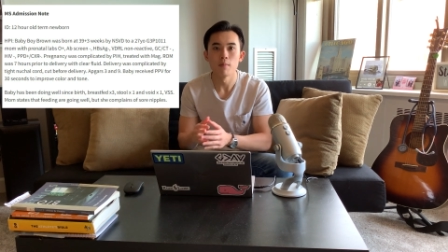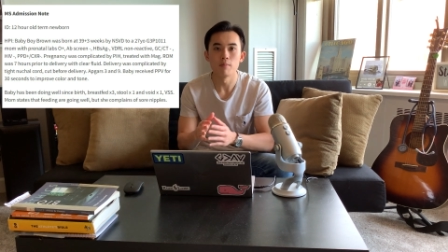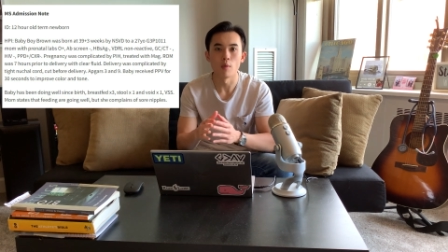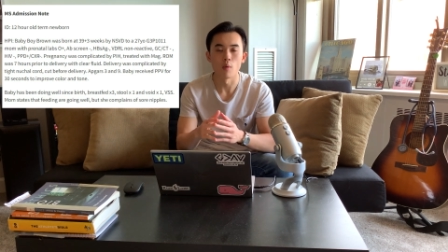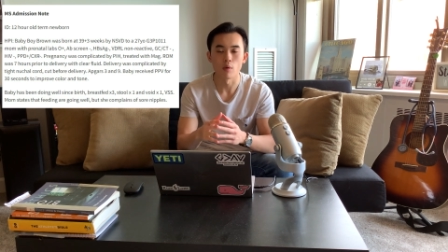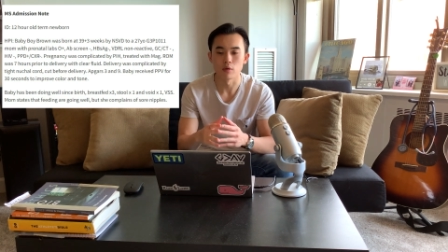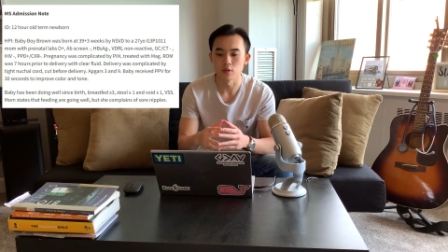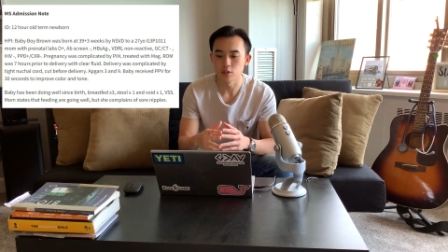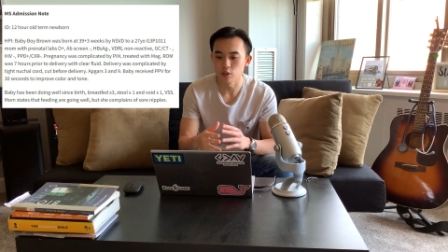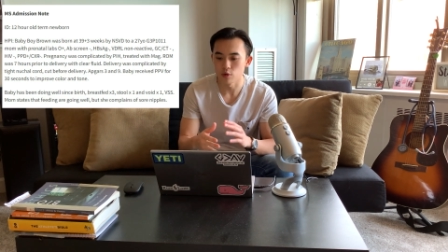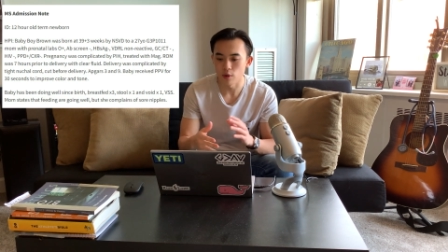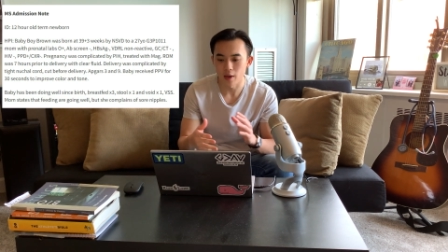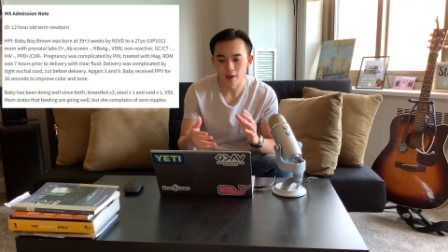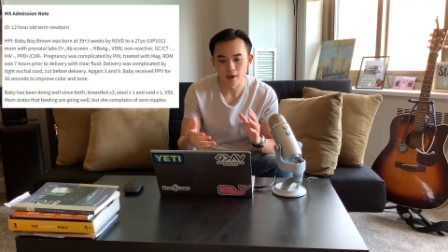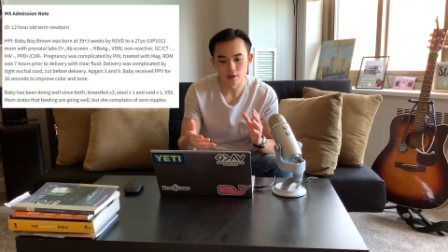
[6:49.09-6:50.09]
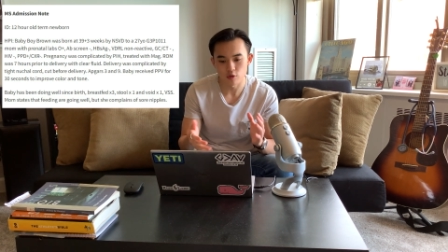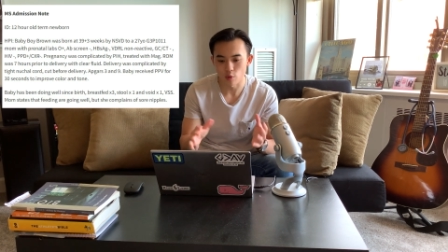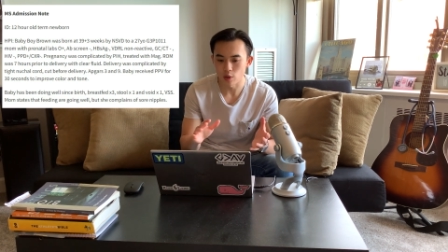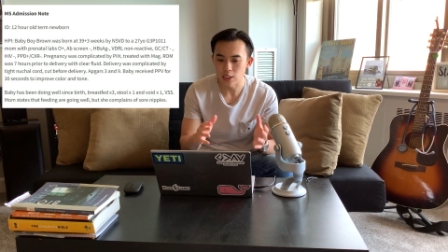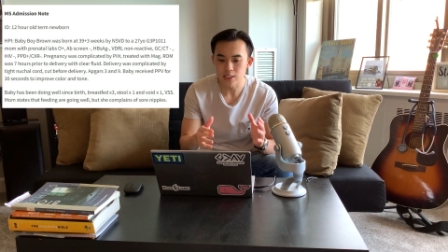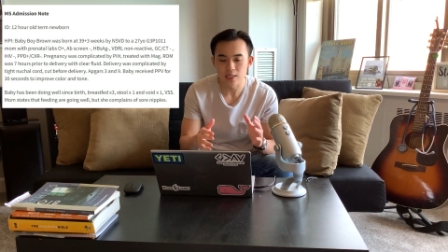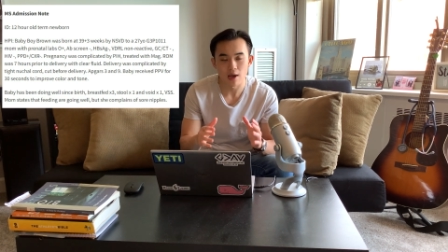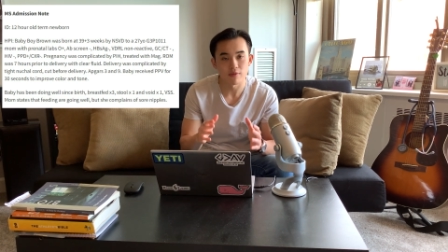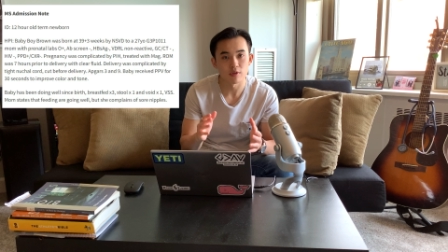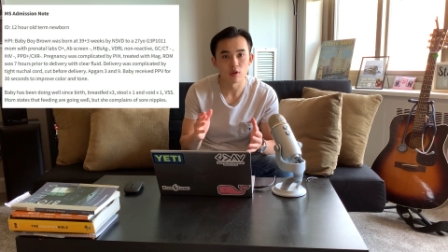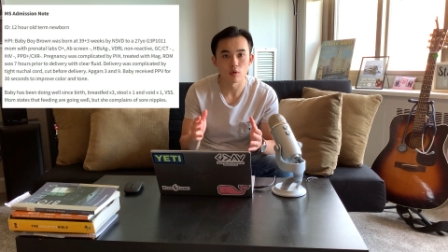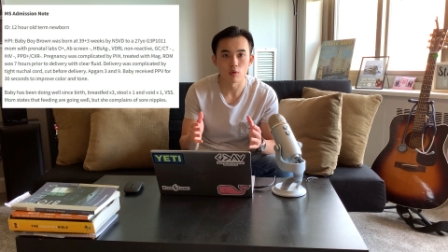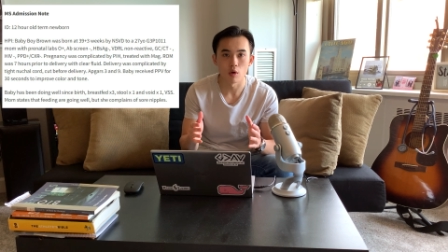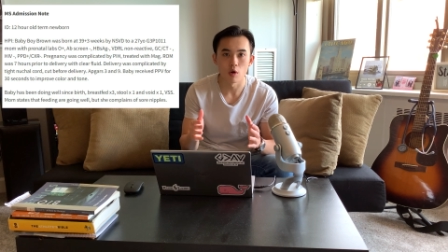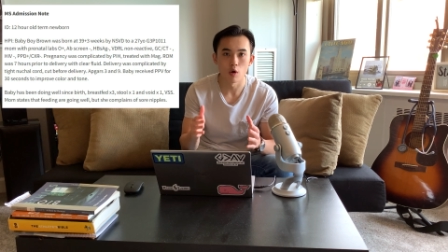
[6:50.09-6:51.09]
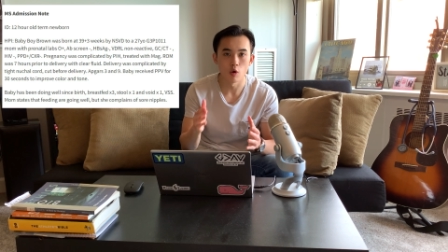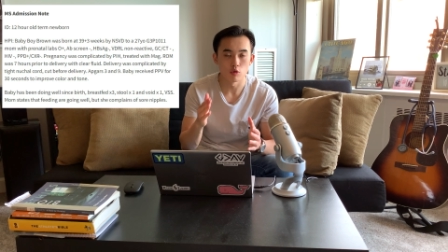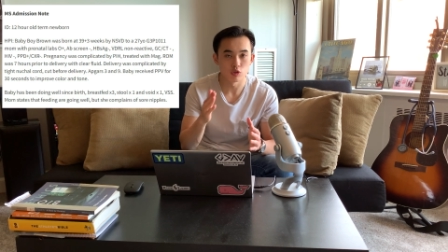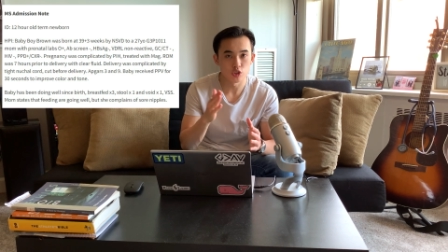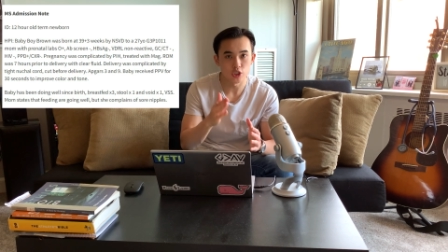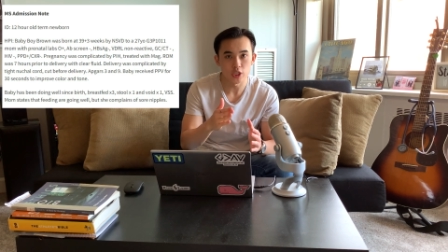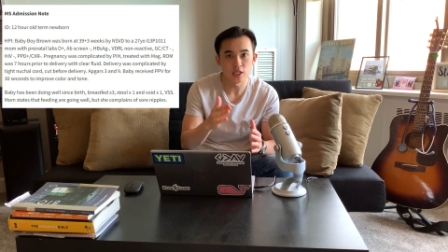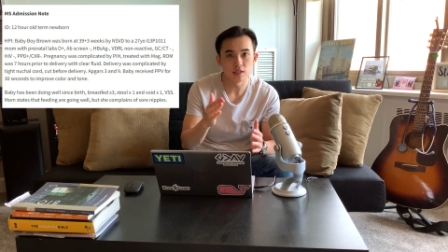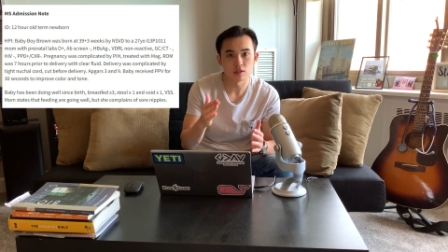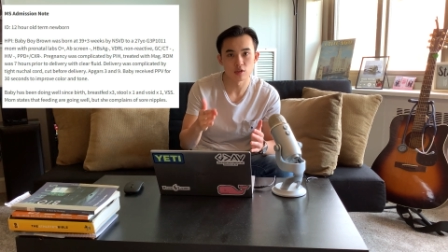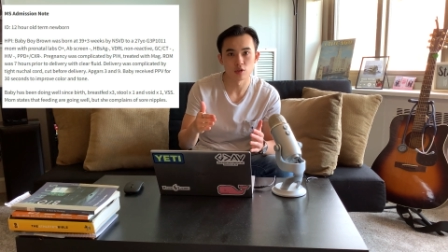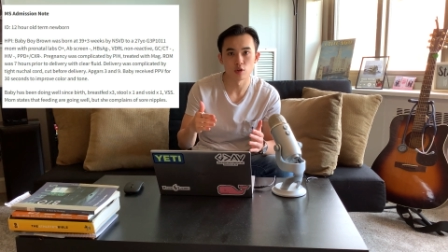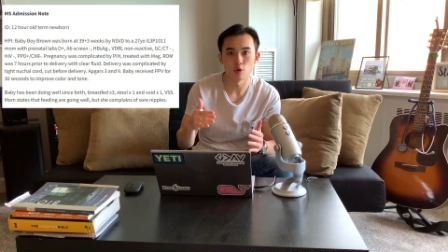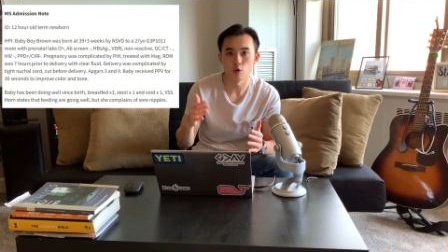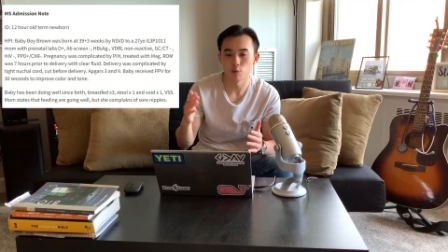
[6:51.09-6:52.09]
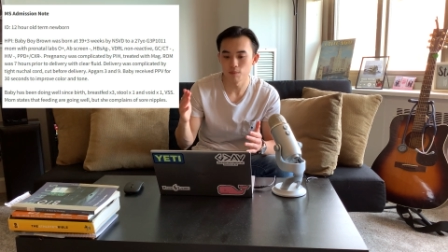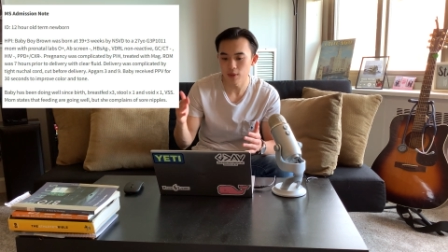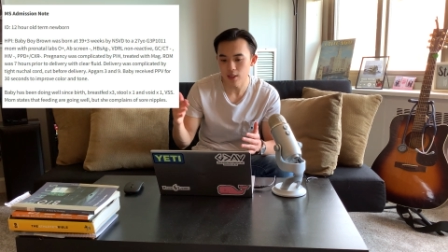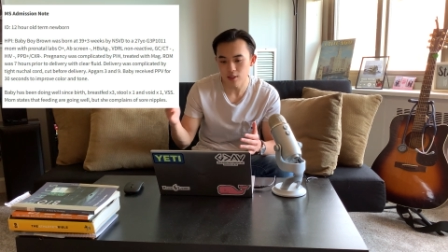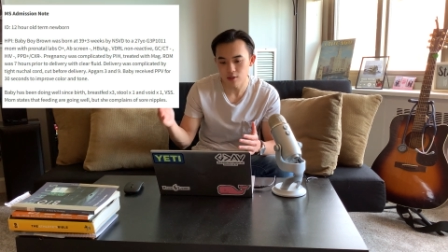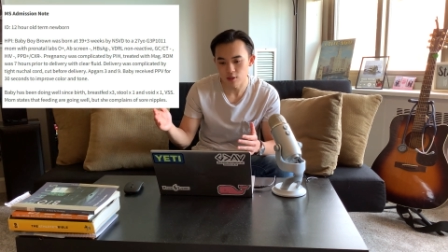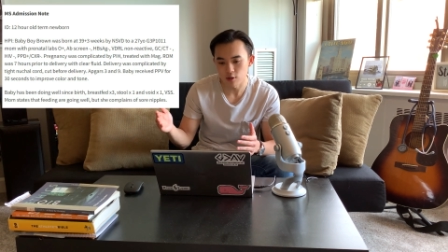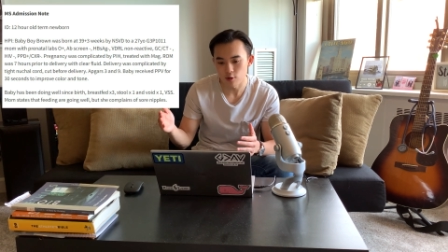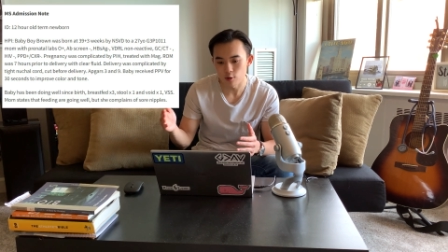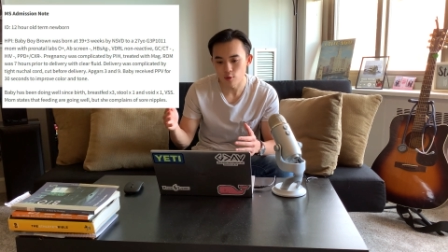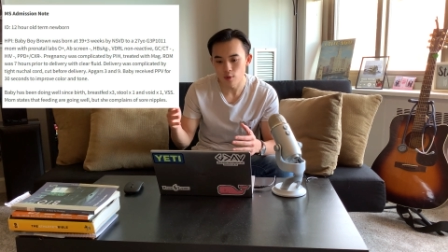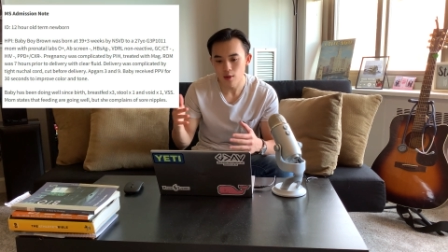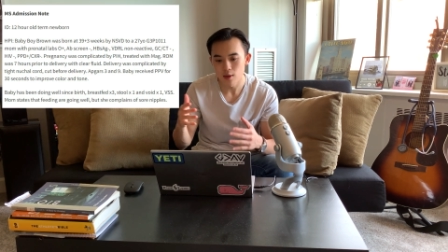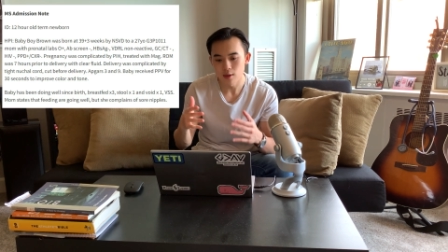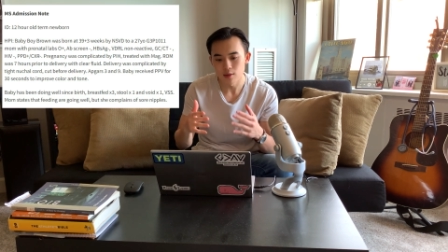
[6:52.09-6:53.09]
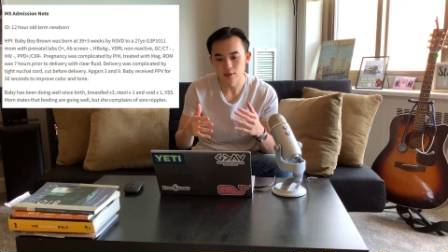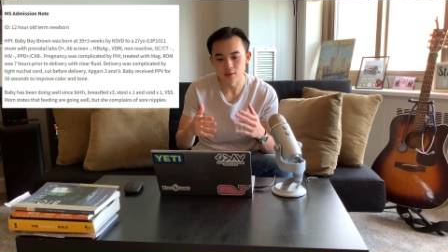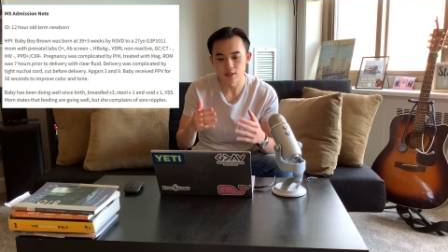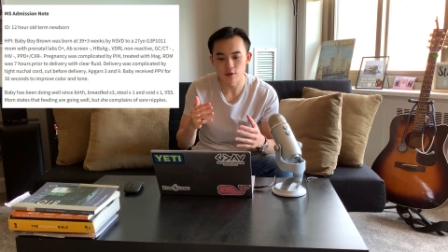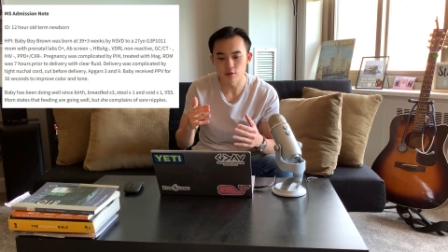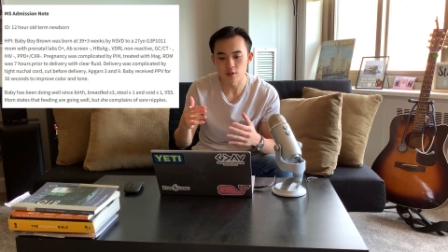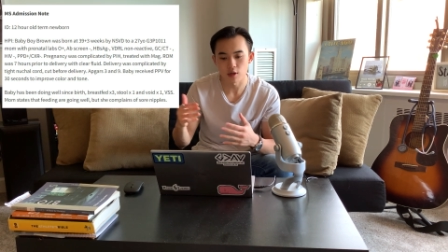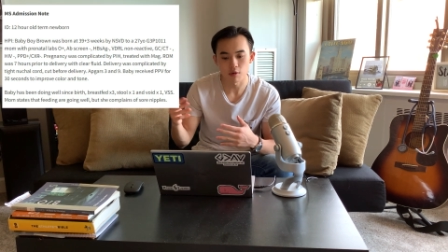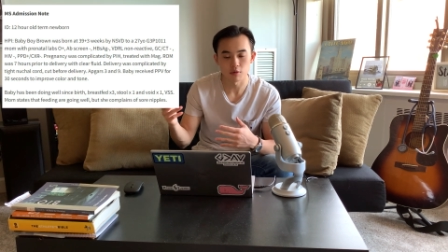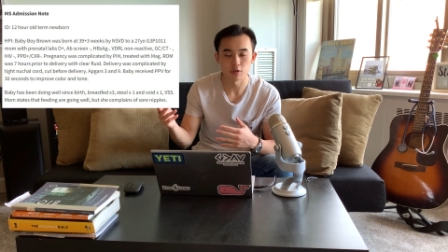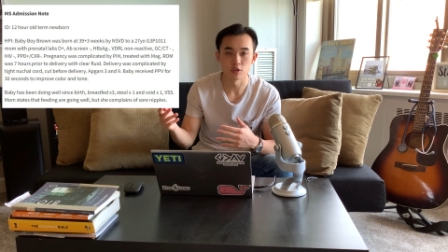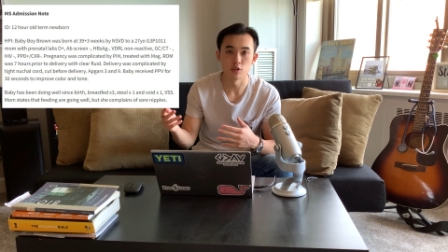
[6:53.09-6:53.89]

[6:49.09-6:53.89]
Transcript: born to a 27-year-old G2 P2